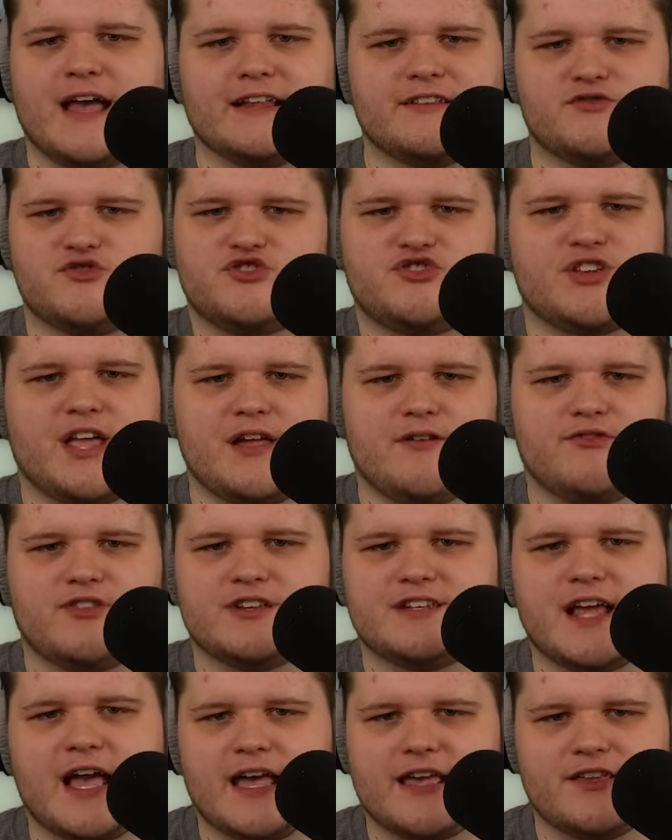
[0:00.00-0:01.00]
and save the
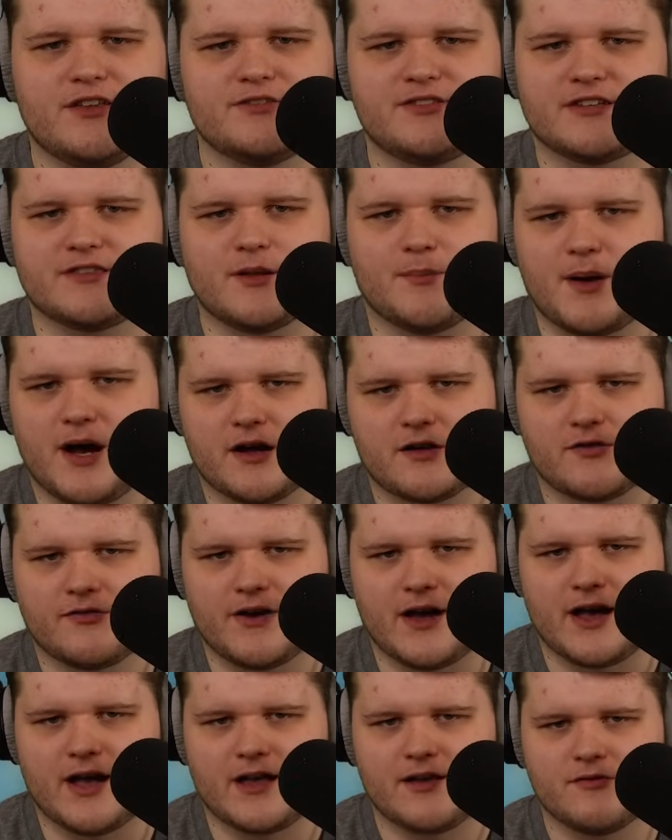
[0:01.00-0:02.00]
day using the Mach
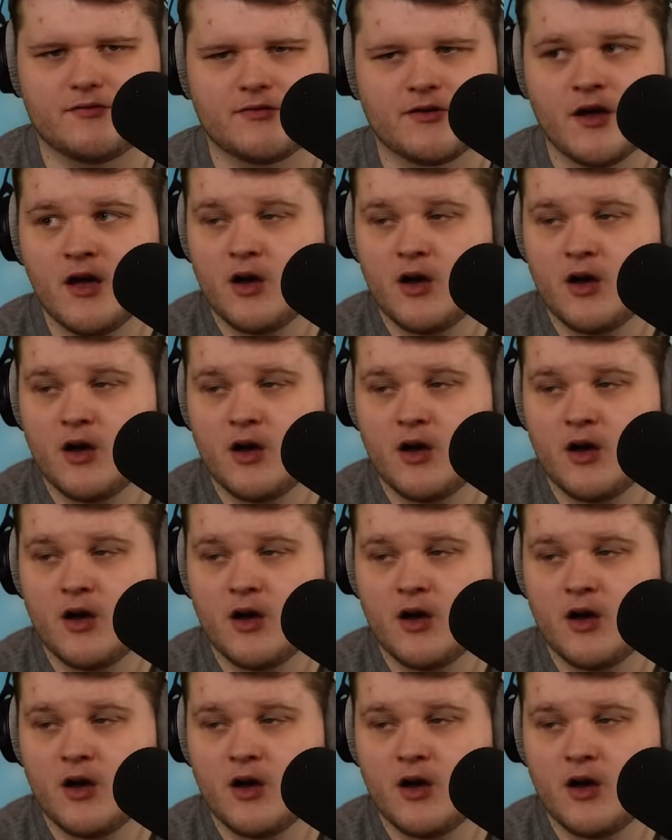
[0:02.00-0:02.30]
5